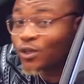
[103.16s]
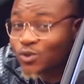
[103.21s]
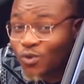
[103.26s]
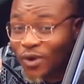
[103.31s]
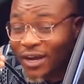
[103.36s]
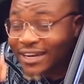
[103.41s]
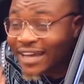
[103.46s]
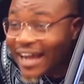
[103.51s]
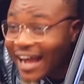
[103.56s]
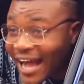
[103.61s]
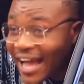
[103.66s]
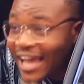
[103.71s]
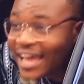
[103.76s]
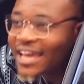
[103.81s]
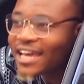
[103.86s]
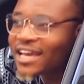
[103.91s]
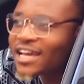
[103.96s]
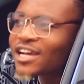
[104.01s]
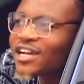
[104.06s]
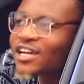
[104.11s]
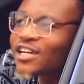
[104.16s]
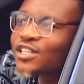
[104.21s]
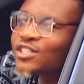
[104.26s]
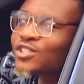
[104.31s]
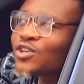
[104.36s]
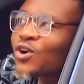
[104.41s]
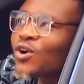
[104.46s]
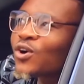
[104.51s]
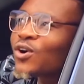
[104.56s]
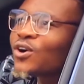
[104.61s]
was quite high,
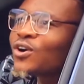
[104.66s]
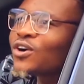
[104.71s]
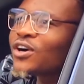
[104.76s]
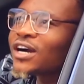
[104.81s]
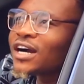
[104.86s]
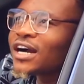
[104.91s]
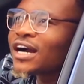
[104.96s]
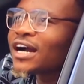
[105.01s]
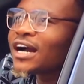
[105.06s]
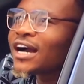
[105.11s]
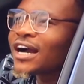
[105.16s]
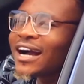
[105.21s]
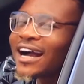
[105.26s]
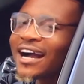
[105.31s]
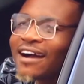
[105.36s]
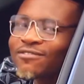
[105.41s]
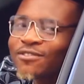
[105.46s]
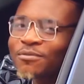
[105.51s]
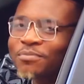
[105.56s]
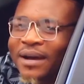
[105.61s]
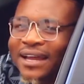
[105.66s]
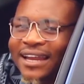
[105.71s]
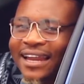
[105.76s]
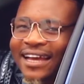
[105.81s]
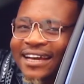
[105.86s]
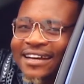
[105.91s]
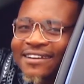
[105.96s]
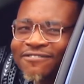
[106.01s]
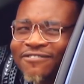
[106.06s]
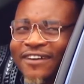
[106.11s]
so I have to buy
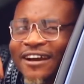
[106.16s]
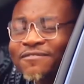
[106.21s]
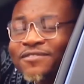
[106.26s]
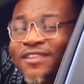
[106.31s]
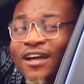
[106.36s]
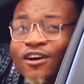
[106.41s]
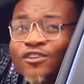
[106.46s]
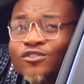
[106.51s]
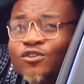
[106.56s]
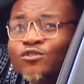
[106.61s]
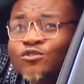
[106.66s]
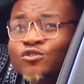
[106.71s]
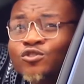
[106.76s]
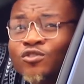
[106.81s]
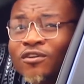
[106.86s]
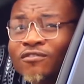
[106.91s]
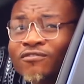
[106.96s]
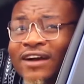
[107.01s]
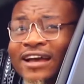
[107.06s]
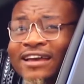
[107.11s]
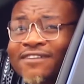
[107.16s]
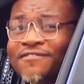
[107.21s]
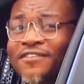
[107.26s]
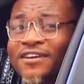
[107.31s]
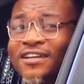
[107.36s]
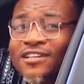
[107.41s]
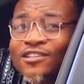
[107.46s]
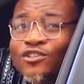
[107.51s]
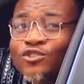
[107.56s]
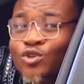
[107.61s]
like 5,000 to survive
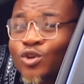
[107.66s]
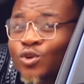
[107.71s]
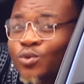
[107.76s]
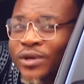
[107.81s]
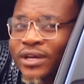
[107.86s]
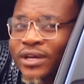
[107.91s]
in 2